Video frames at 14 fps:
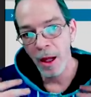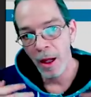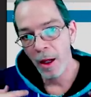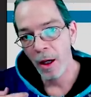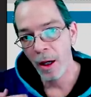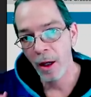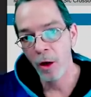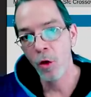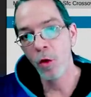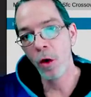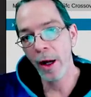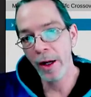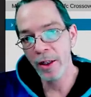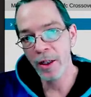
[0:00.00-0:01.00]
uh,
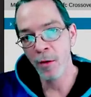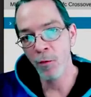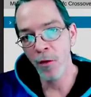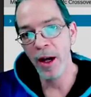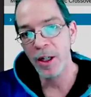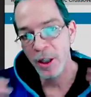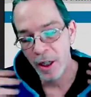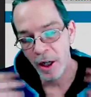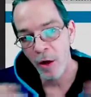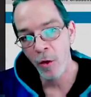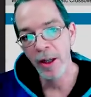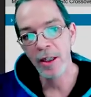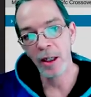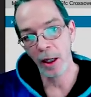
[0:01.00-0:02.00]
creates convection. It
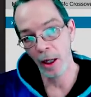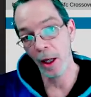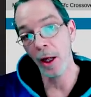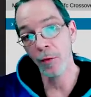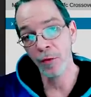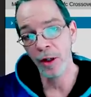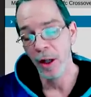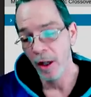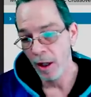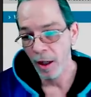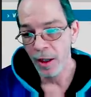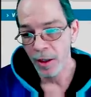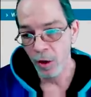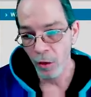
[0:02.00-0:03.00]
creates lift.
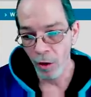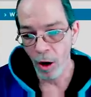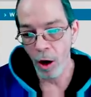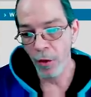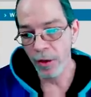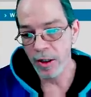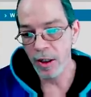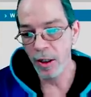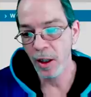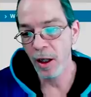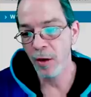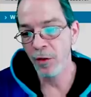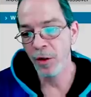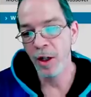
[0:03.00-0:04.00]
So all this
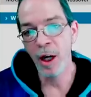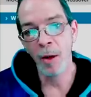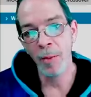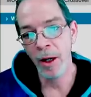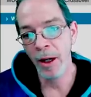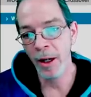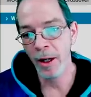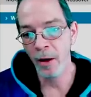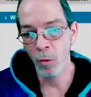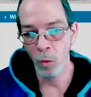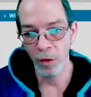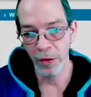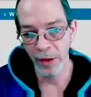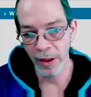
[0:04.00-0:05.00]
lift coming in
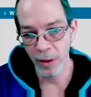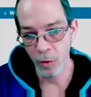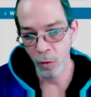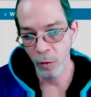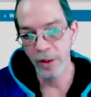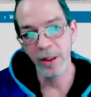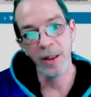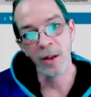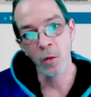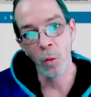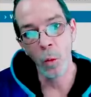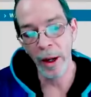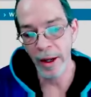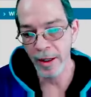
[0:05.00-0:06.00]
with these with these
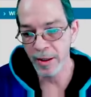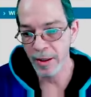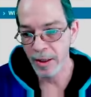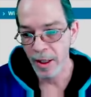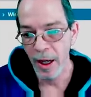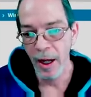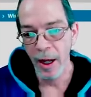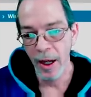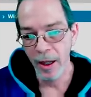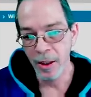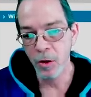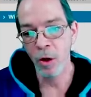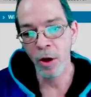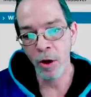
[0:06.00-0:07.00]
winds is
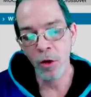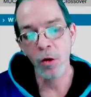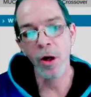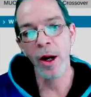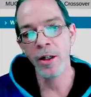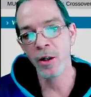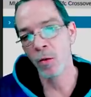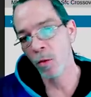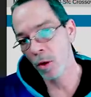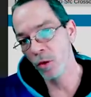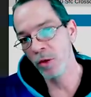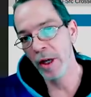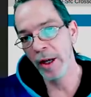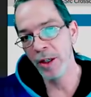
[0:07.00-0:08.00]
going to create some
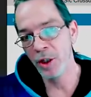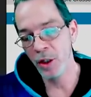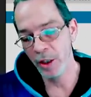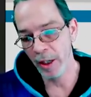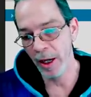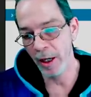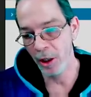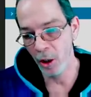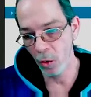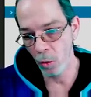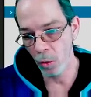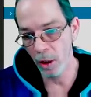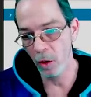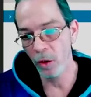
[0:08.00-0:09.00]
rotation, and you
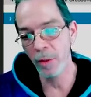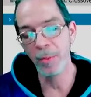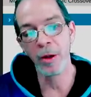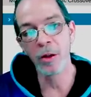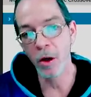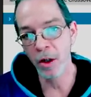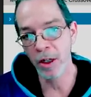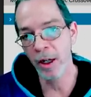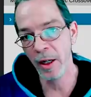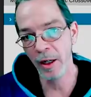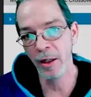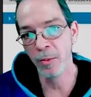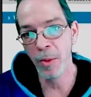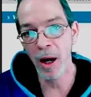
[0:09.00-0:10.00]
will start
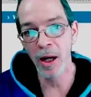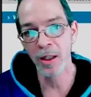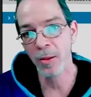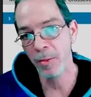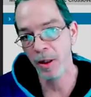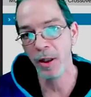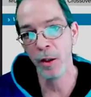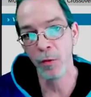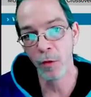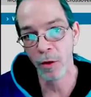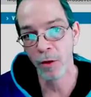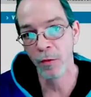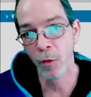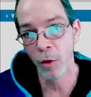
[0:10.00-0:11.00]
getting possibilities
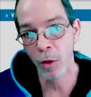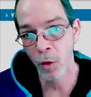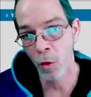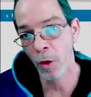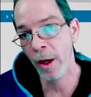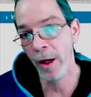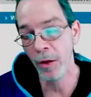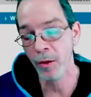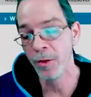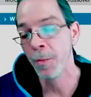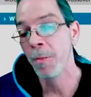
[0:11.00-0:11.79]
for for tornadoes.